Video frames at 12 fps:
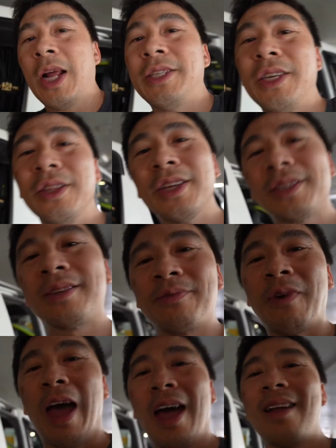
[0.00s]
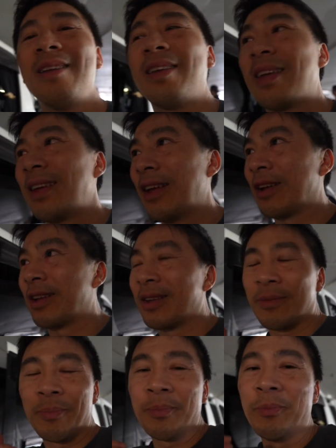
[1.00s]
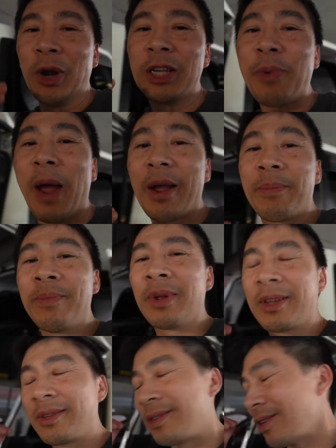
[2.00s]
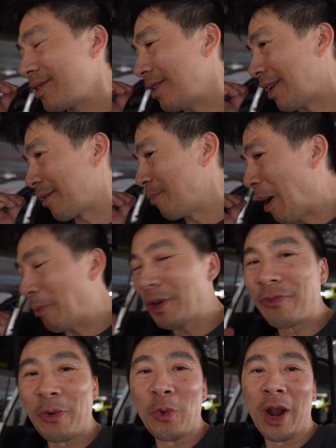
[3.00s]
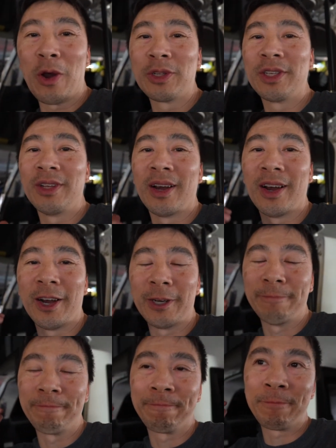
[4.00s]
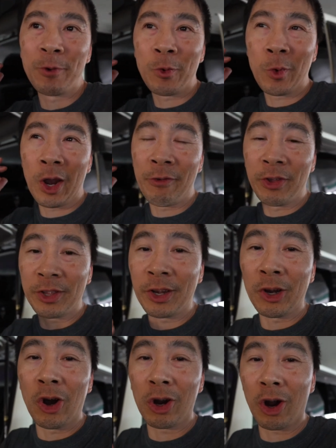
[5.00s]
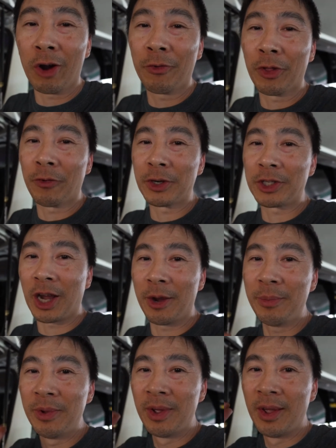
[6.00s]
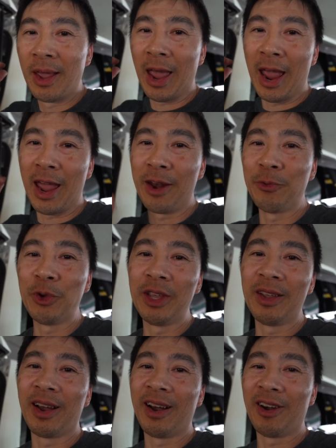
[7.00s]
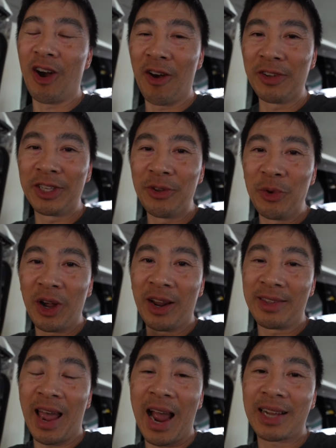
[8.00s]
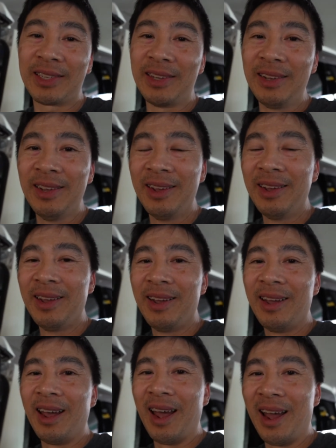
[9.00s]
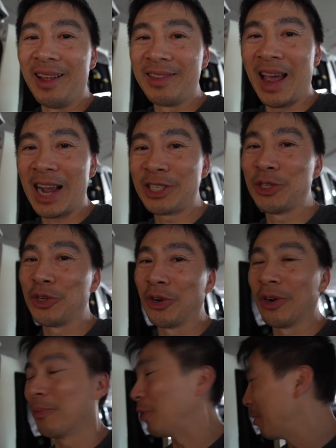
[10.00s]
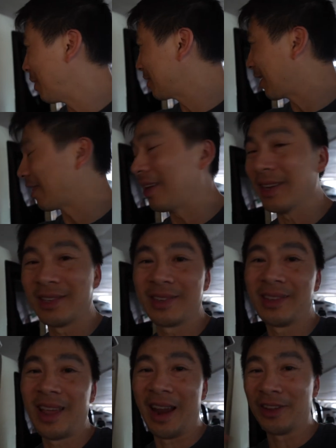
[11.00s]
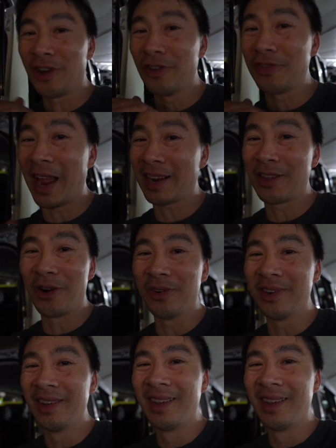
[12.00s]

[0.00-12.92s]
I see this van, it, it brings back just like memories from when I was in, um, when I visited Hong Kong for the first time. And we, uh, obviously we got a taxi, and taxis are pretty much like this, and it's all decked out.